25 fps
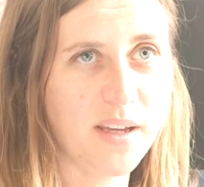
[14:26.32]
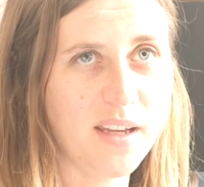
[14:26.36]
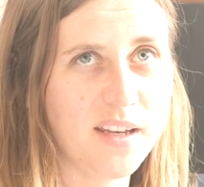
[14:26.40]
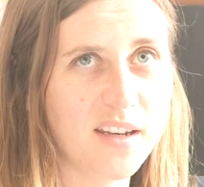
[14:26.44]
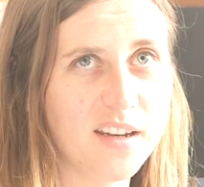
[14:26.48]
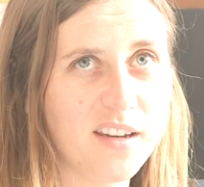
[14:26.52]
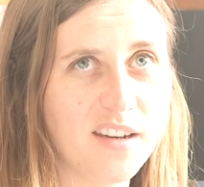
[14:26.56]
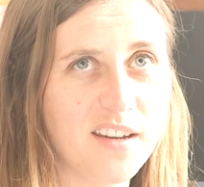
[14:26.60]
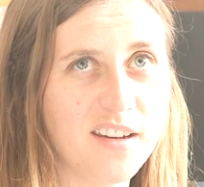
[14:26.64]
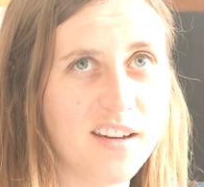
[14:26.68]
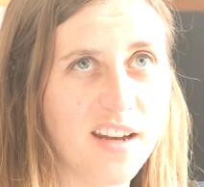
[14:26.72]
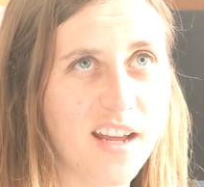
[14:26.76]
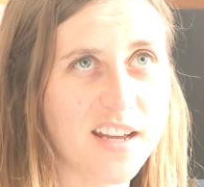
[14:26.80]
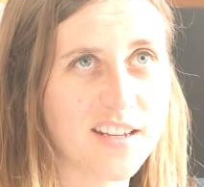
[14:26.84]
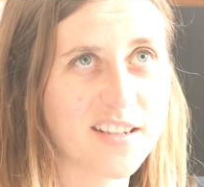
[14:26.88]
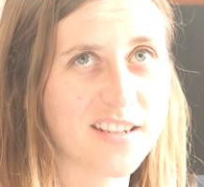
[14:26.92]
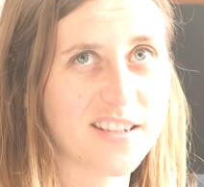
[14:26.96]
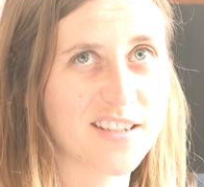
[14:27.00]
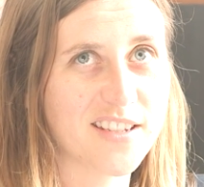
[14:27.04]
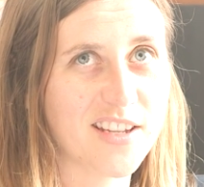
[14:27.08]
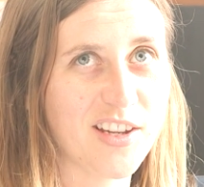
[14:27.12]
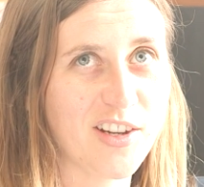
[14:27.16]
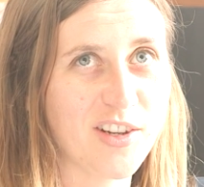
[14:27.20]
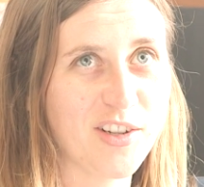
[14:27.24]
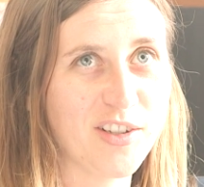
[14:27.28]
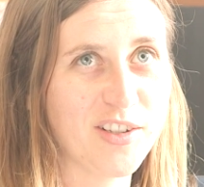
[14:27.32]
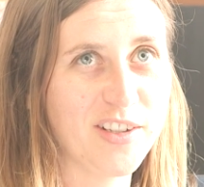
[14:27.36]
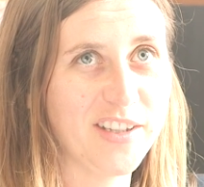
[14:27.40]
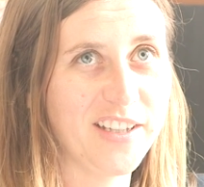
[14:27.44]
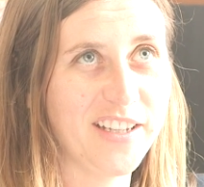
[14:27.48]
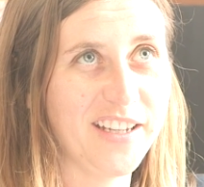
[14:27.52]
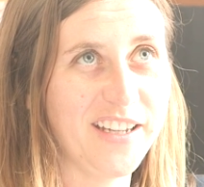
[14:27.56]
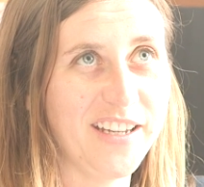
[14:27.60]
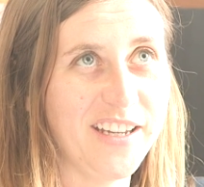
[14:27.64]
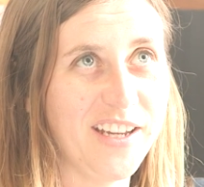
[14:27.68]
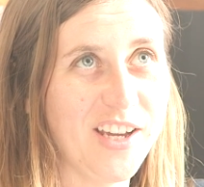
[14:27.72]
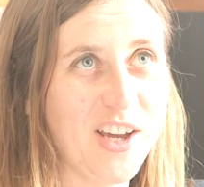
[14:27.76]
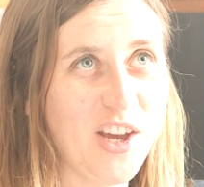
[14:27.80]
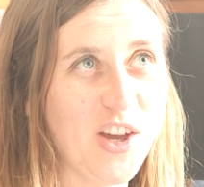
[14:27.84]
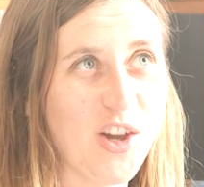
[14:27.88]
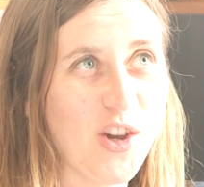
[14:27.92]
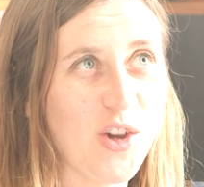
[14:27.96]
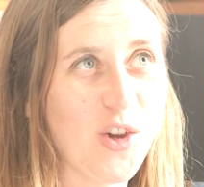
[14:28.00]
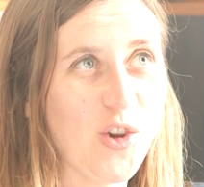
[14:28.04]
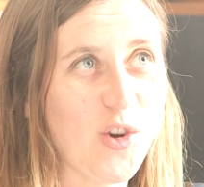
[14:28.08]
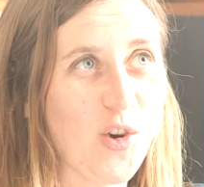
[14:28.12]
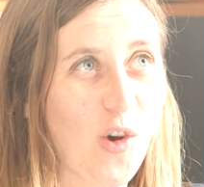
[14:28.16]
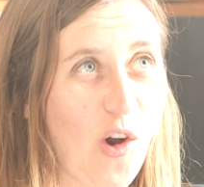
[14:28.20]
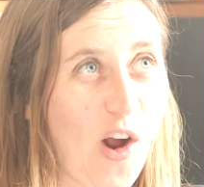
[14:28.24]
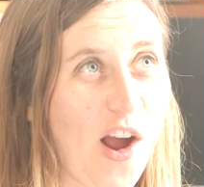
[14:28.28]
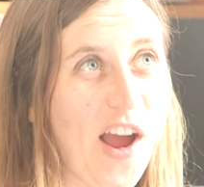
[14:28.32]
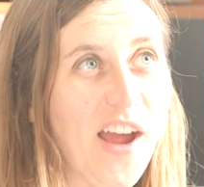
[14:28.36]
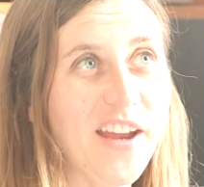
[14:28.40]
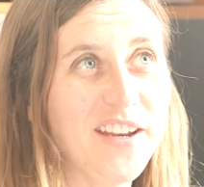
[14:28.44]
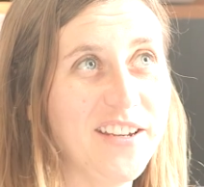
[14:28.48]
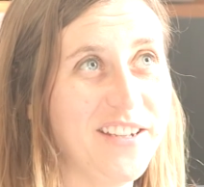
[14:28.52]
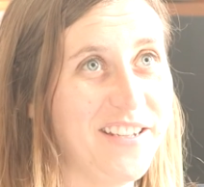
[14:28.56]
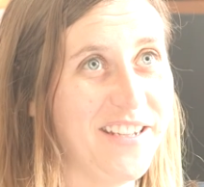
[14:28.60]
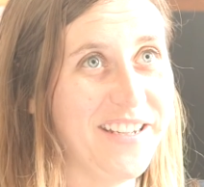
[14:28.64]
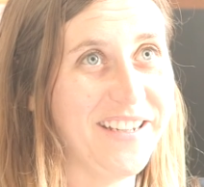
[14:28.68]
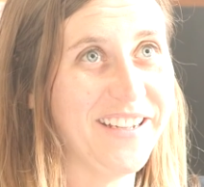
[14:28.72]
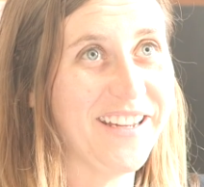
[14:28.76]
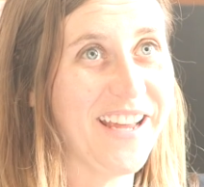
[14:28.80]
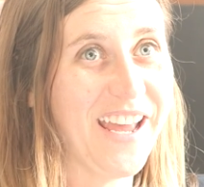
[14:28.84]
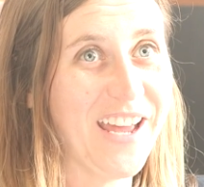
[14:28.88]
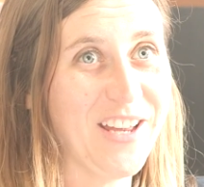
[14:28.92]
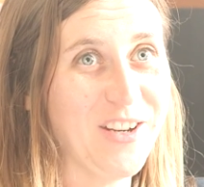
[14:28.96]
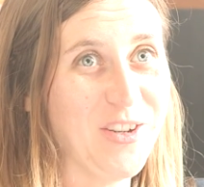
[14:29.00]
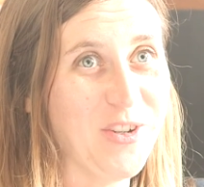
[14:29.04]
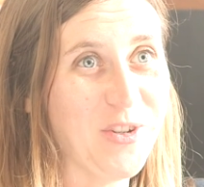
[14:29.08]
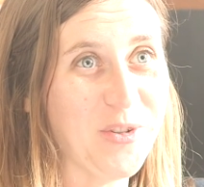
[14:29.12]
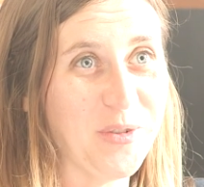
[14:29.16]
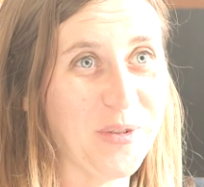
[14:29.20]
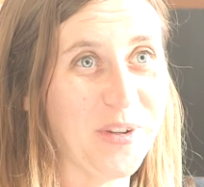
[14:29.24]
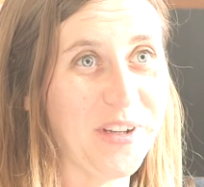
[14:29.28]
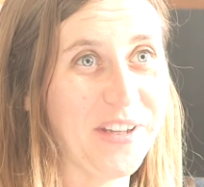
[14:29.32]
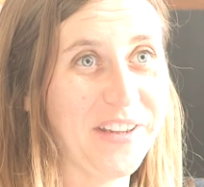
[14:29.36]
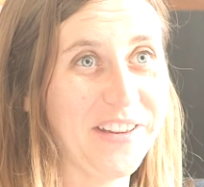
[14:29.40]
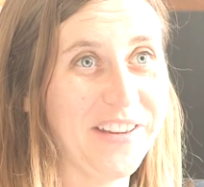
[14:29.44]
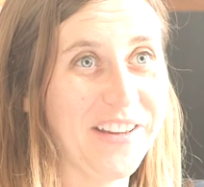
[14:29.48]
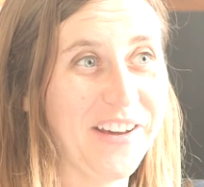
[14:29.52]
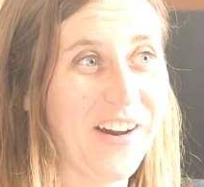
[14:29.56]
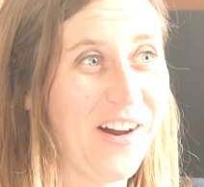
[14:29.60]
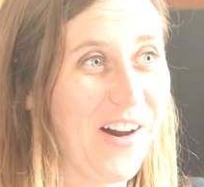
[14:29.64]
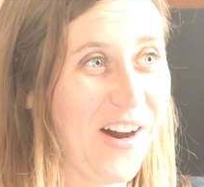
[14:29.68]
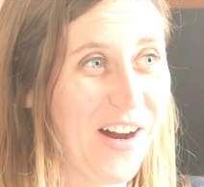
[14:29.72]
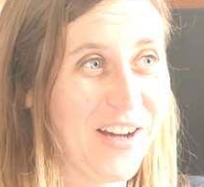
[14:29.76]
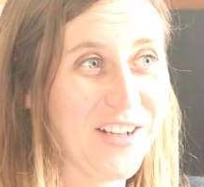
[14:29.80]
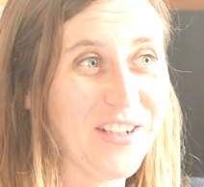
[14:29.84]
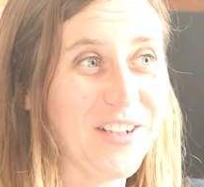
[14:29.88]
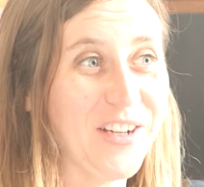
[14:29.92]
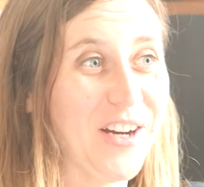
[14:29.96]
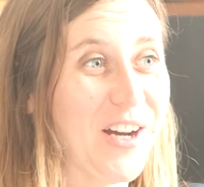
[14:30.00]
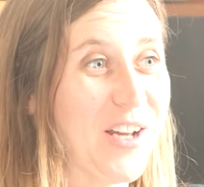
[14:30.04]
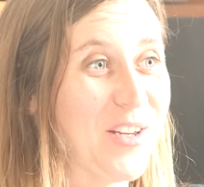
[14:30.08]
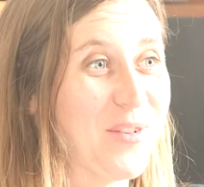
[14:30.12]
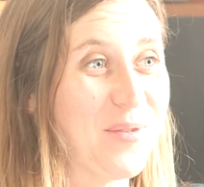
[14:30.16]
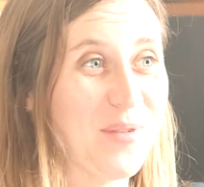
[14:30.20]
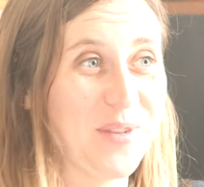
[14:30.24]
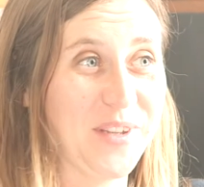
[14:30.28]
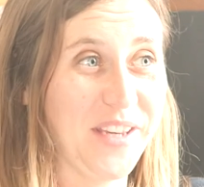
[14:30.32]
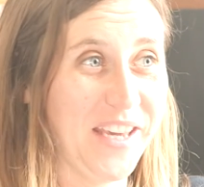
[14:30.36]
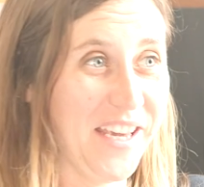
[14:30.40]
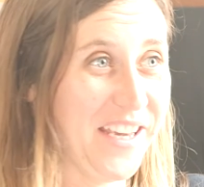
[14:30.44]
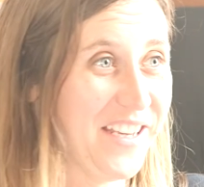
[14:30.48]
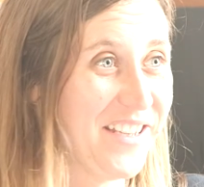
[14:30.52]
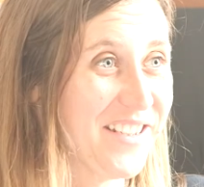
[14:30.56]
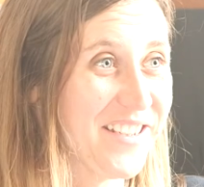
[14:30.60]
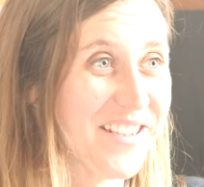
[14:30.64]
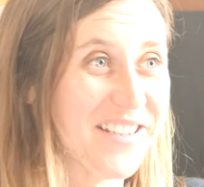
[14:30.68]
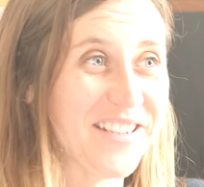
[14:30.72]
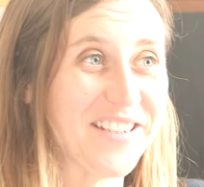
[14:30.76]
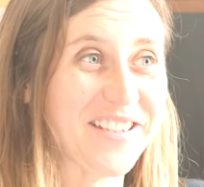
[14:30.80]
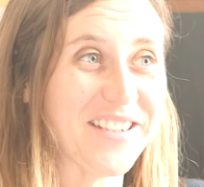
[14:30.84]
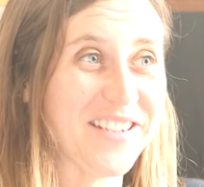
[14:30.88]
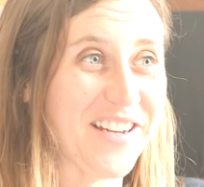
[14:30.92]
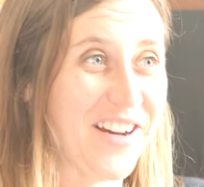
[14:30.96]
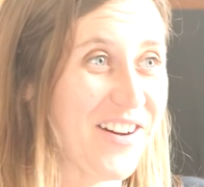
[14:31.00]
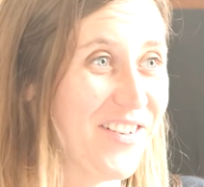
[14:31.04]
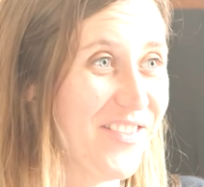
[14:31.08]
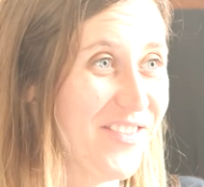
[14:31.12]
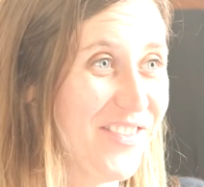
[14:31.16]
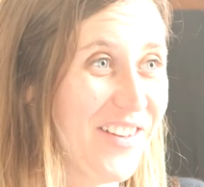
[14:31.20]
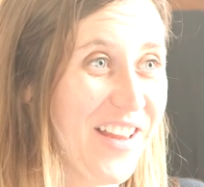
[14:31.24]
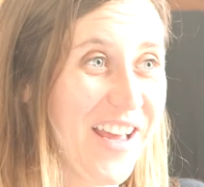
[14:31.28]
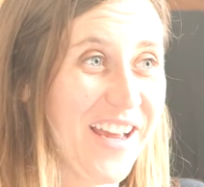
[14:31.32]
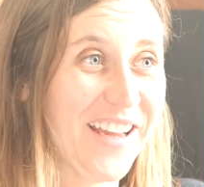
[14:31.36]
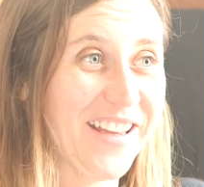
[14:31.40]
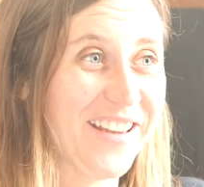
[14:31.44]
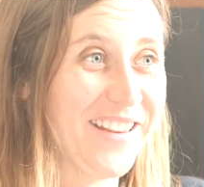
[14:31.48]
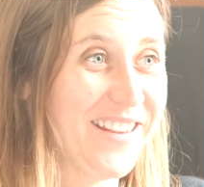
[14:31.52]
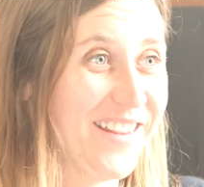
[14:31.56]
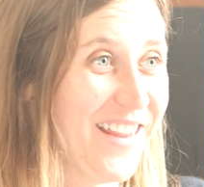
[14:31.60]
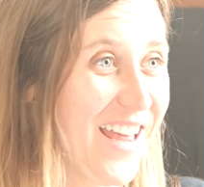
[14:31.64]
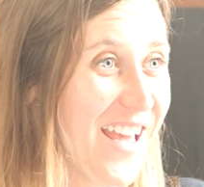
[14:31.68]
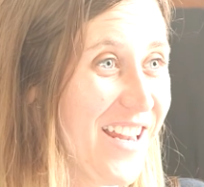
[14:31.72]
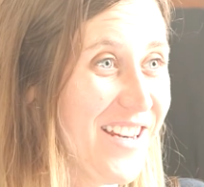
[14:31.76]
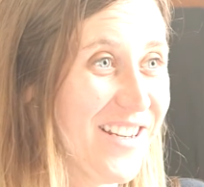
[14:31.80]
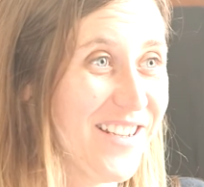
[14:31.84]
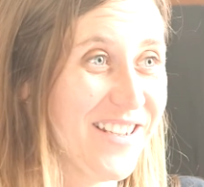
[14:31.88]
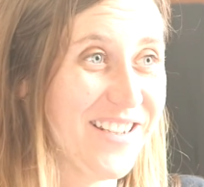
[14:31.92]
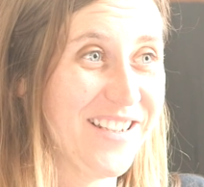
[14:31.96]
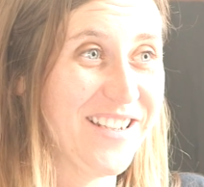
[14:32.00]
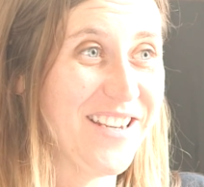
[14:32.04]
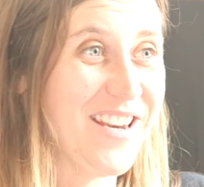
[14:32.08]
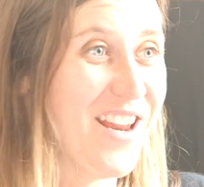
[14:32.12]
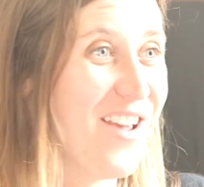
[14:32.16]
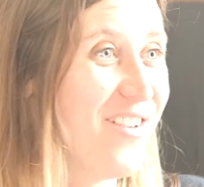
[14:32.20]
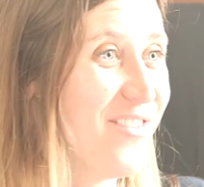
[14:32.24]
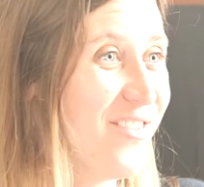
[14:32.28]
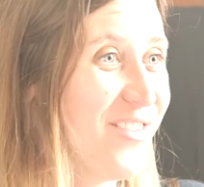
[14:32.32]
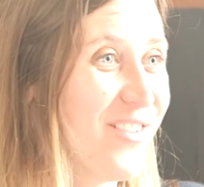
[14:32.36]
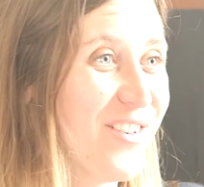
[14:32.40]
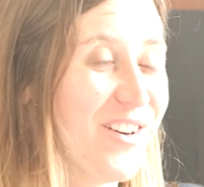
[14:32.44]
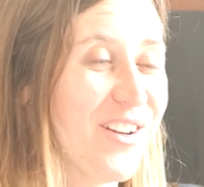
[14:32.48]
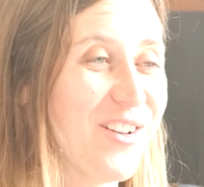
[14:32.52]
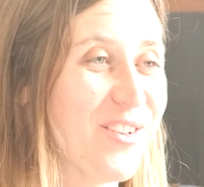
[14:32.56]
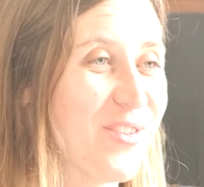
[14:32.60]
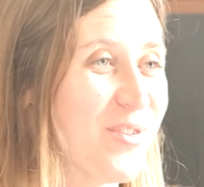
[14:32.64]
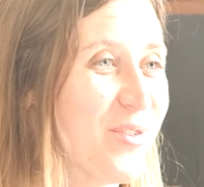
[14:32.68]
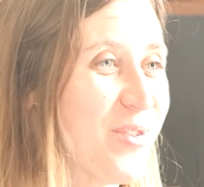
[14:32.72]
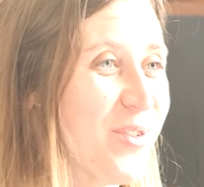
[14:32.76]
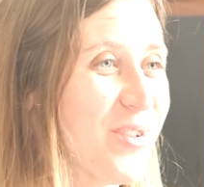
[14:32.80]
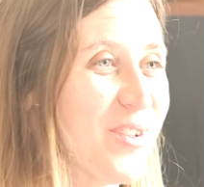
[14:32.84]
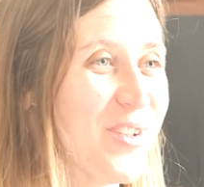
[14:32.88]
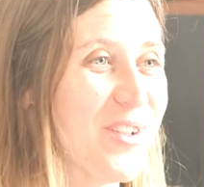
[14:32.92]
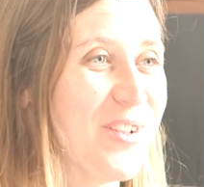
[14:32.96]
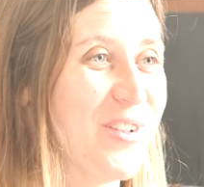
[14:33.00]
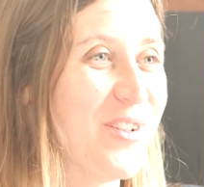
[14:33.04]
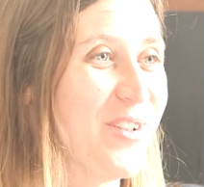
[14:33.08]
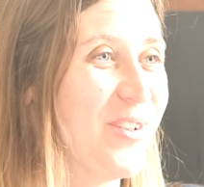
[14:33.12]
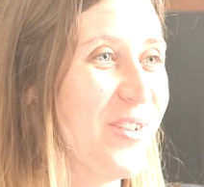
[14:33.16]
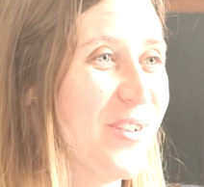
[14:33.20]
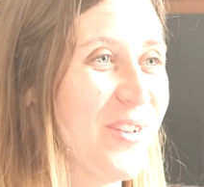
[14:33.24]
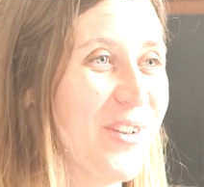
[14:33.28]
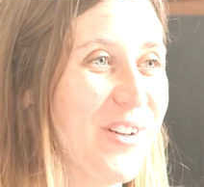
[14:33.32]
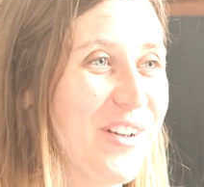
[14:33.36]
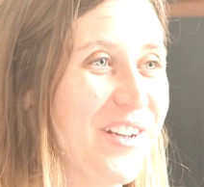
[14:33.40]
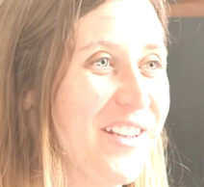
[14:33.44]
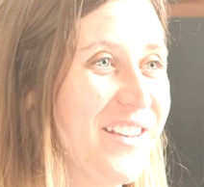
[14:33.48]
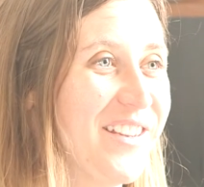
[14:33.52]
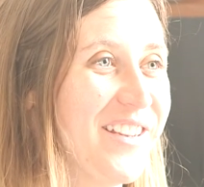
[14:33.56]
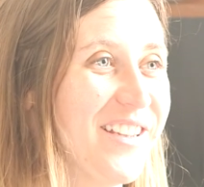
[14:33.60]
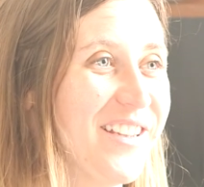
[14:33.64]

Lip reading: been necessarily grinding and doing the hard yards with gigs and stuff, like that never exhausted you or anything?